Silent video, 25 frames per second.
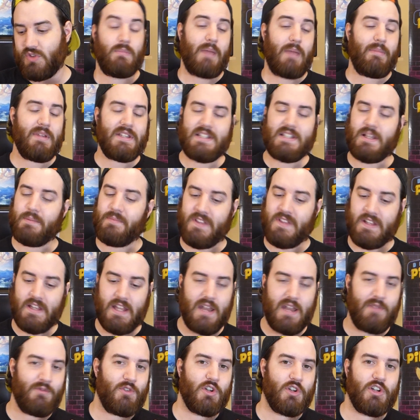Maybe it's something
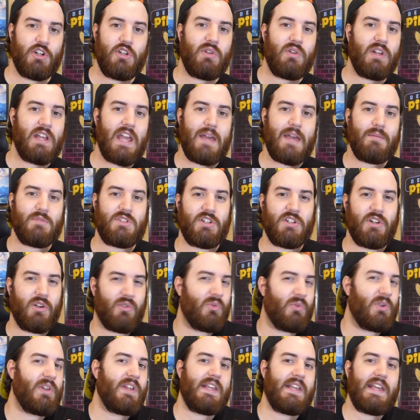that if you're new to games, you
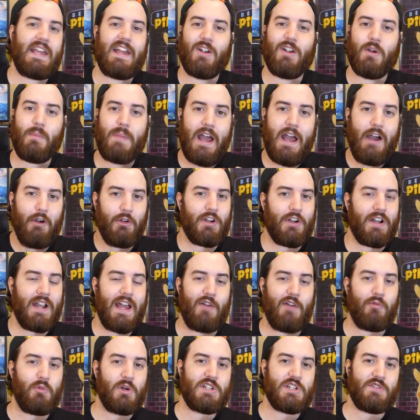don't really care about or
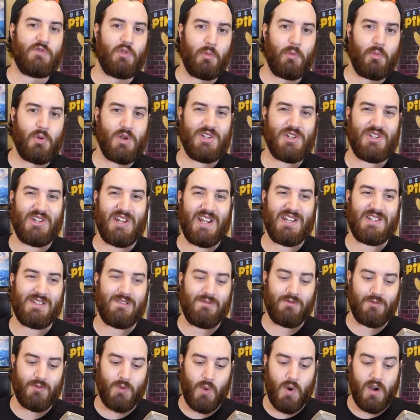have much of an
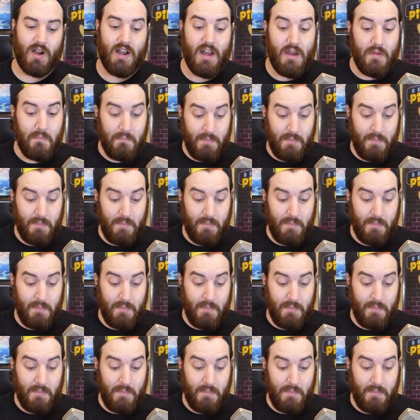appreciation for,